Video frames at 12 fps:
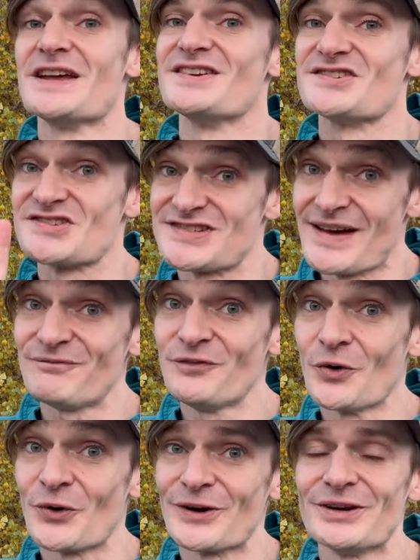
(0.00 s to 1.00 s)
Step
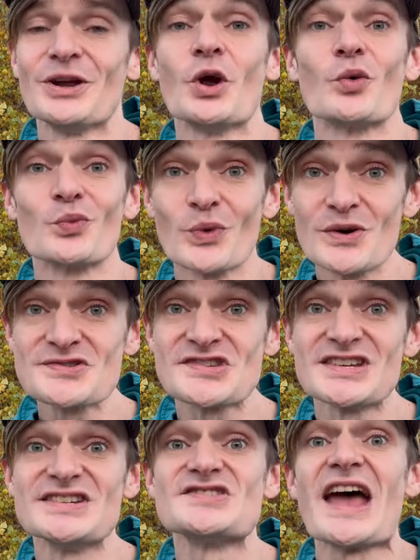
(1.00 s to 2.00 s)
4, rose
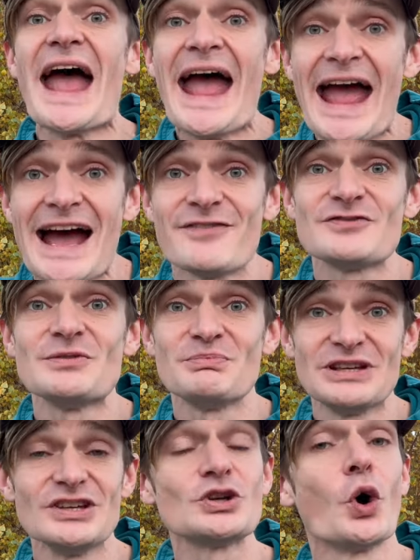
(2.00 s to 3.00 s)
seeds have to
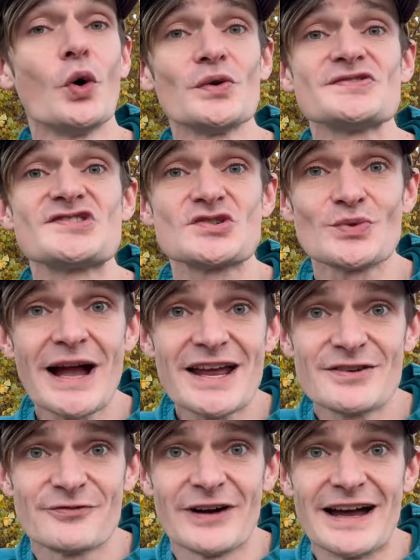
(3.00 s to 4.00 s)
be cold
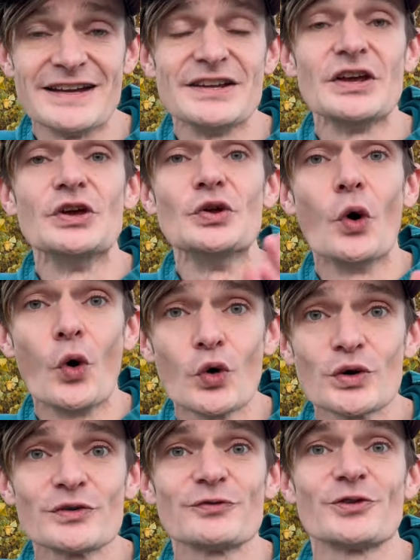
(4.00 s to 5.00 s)
stratified in
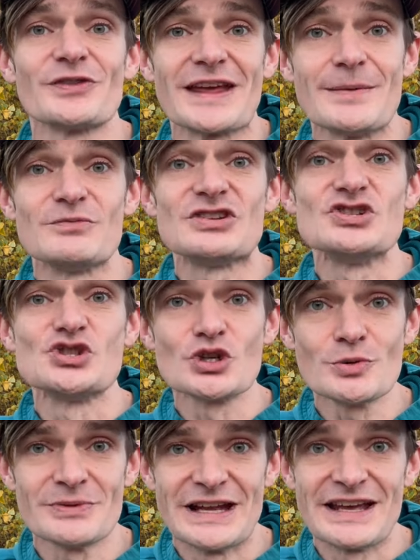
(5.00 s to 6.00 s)
order for them to
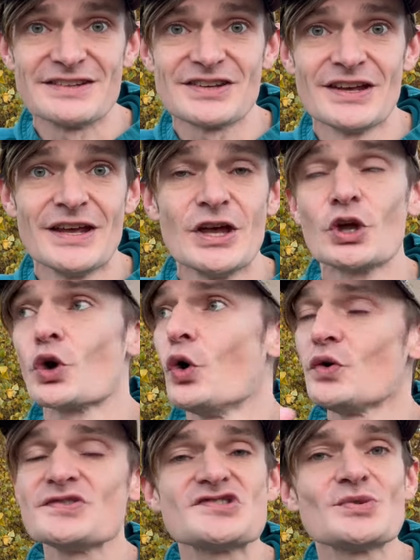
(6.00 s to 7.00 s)
germinate.
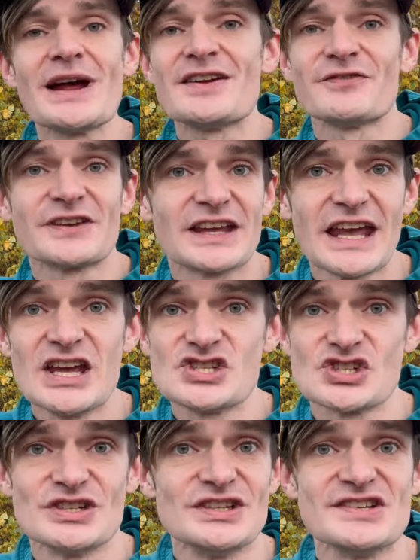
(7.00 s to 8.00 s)
Cold
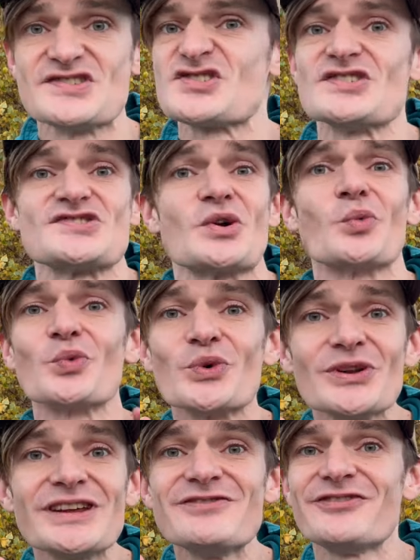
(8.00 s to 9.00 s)
stratification is just a
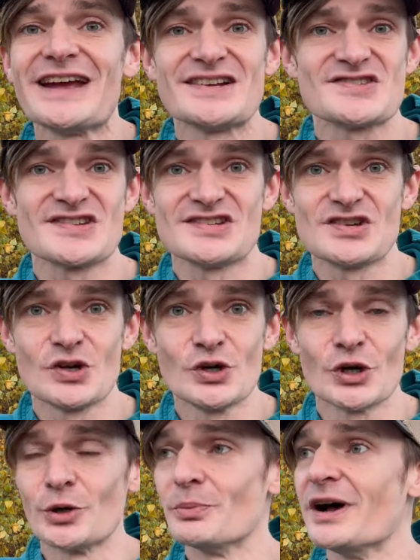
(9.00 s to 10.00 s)
really fancy
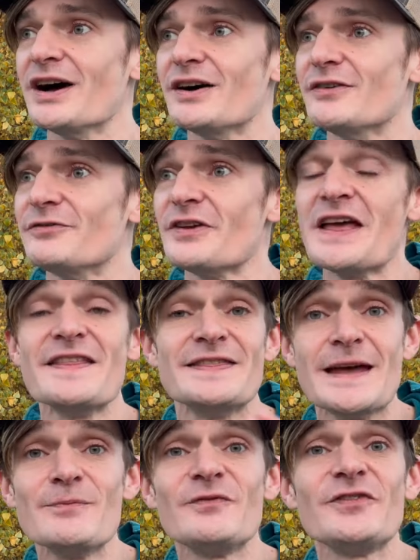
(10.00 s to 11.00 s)
term of
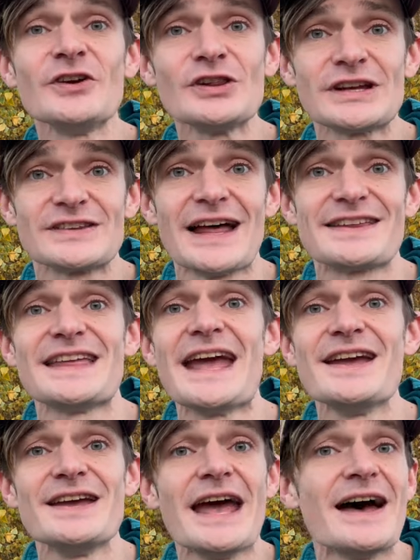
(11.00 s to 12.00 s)
them feeling like
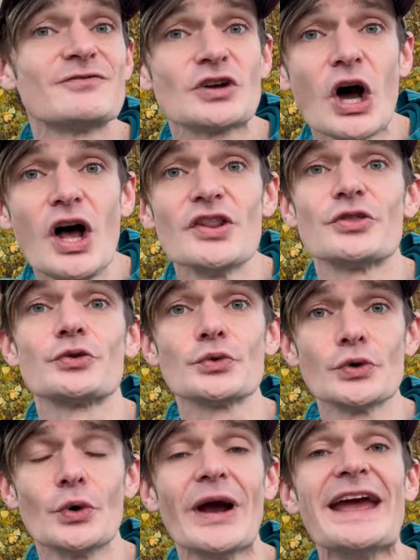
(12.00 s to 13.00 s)
they have gone
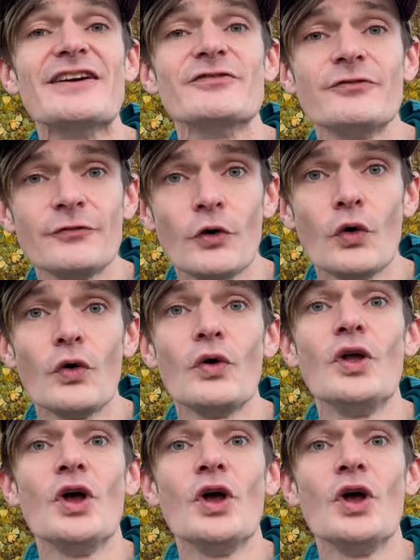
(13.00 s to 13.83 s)
through a full